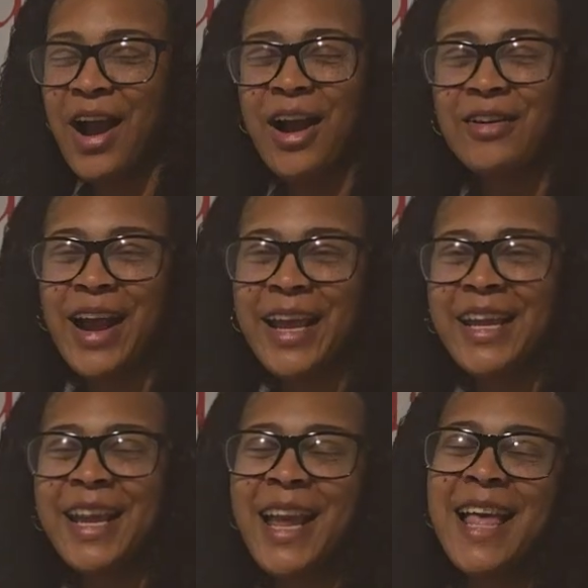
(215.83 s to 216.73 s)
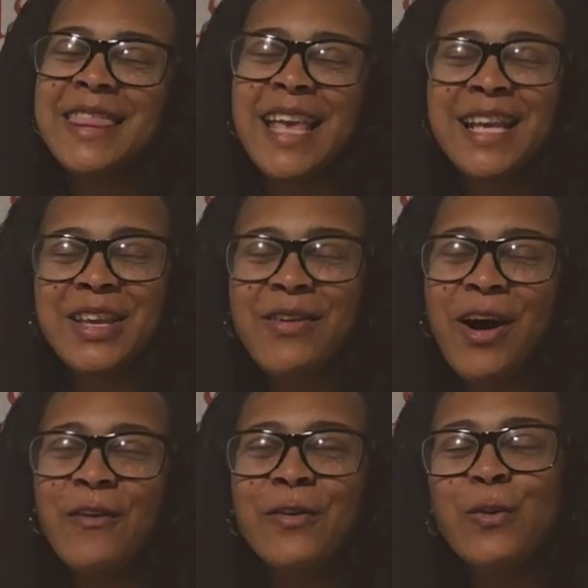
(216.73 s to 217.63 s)
All right, thank you
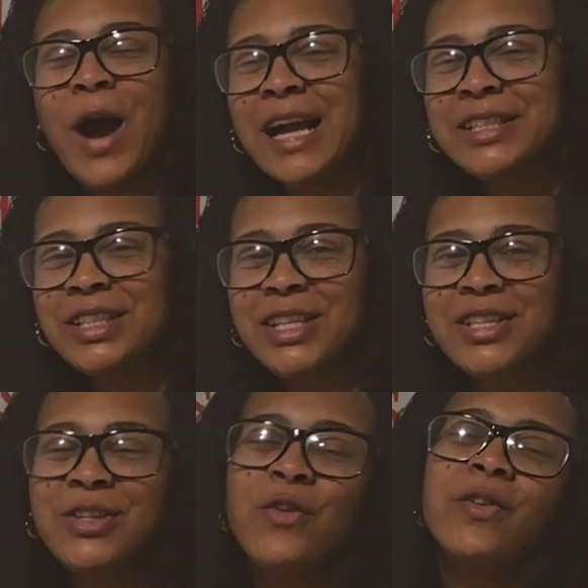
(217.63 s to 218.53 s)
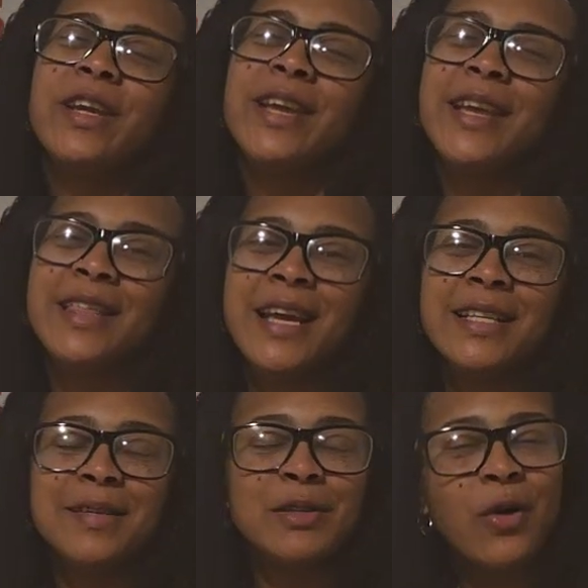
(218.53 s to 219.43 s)
all for watching. Don't forget, hit that
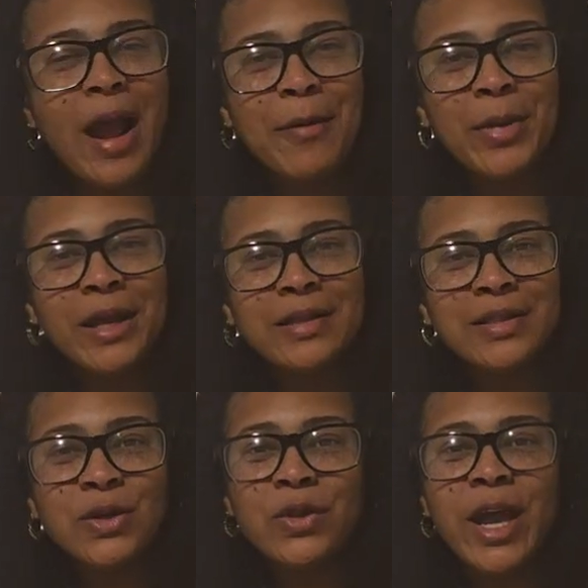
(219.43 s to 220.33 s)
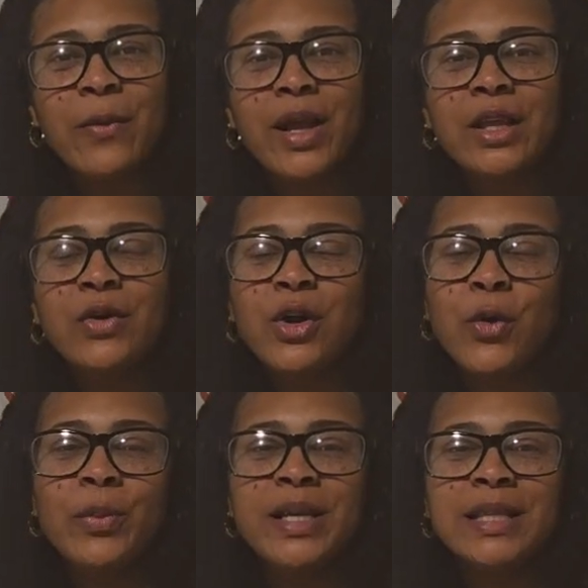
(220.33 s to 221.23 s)
subscribe button so that way you
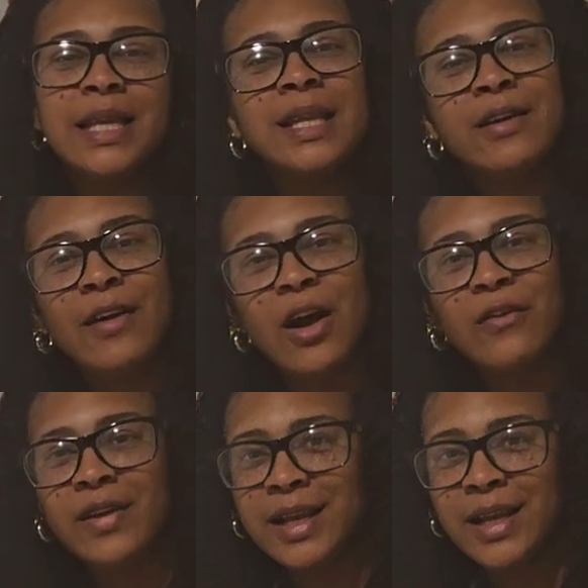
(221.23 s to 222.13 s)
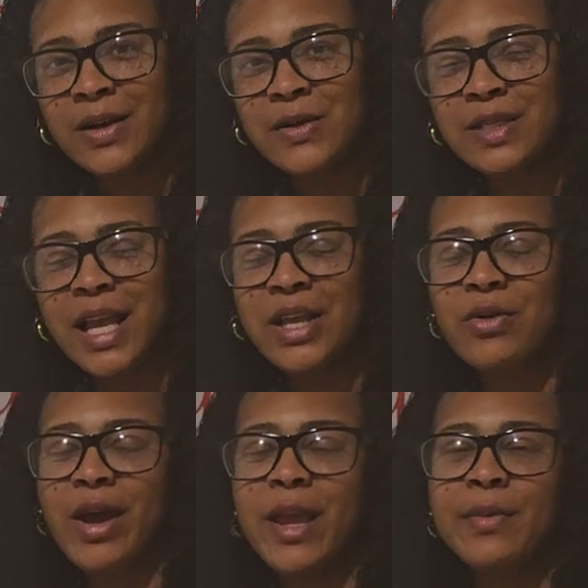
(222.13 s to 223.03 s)
don't miss any of our videos and
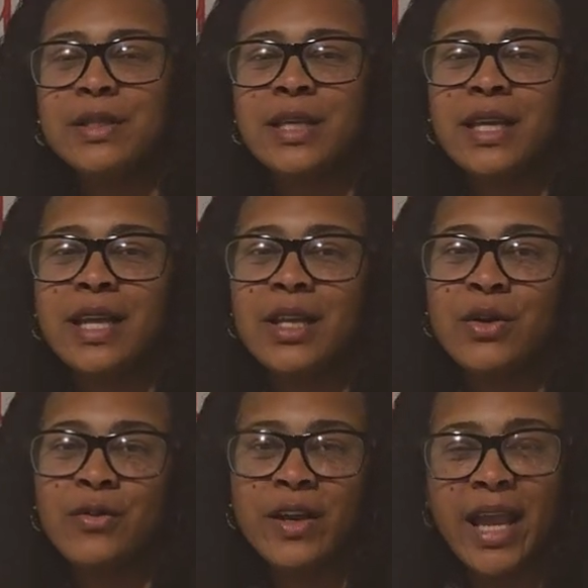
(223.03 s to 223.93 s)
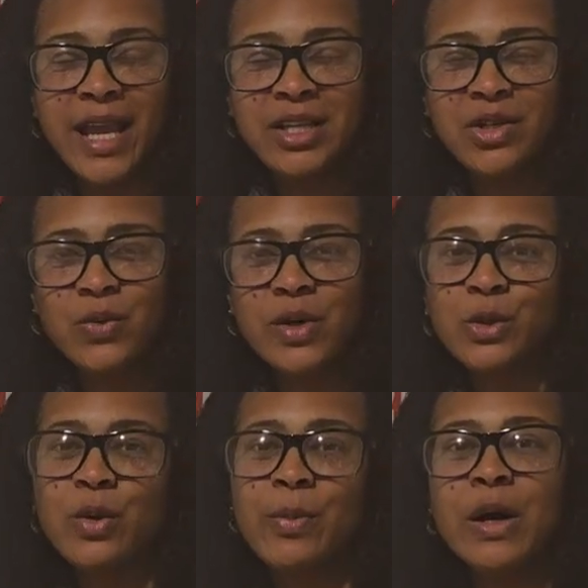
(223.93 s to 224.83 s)
you're able to get notification
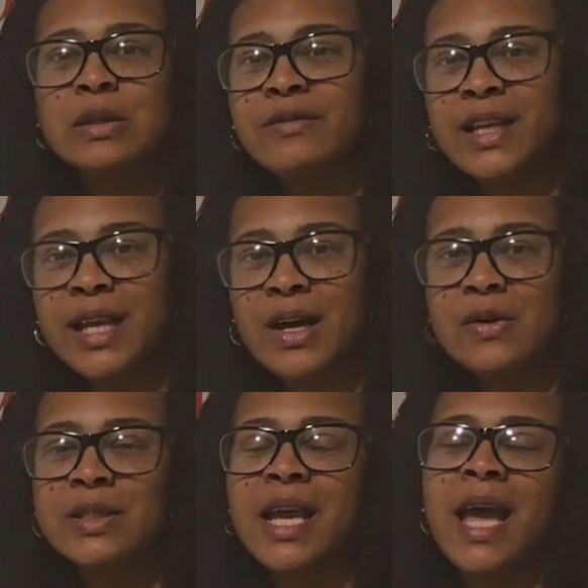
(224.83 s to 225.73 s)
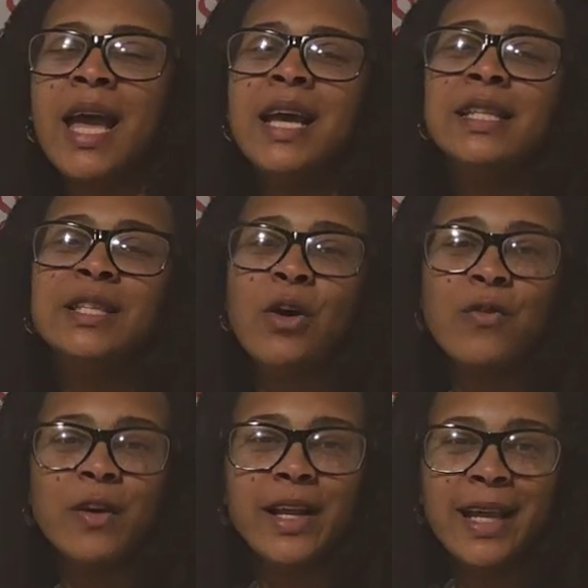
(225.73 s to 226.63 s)
once we post videos. Don't
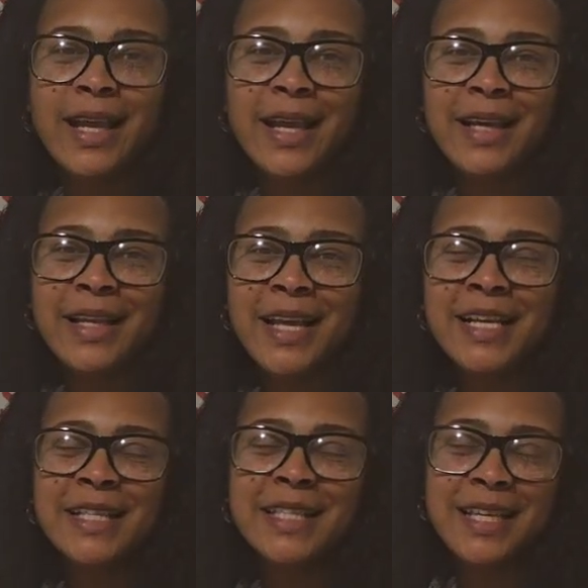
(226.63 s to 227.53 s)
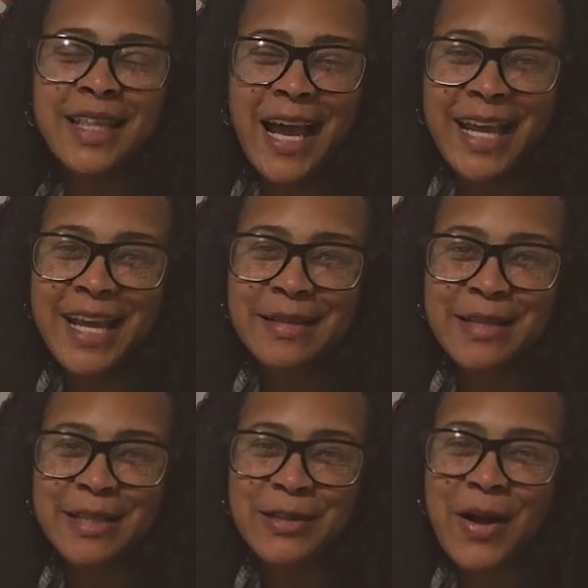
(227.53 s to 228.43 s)
forget to like and
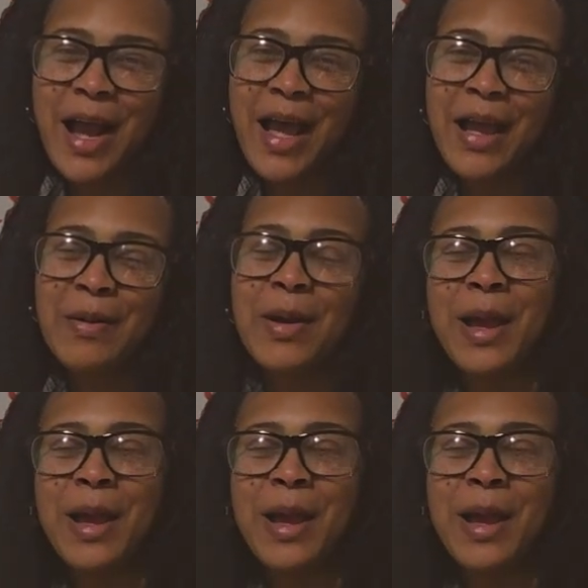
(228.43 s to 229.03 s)
subscribe.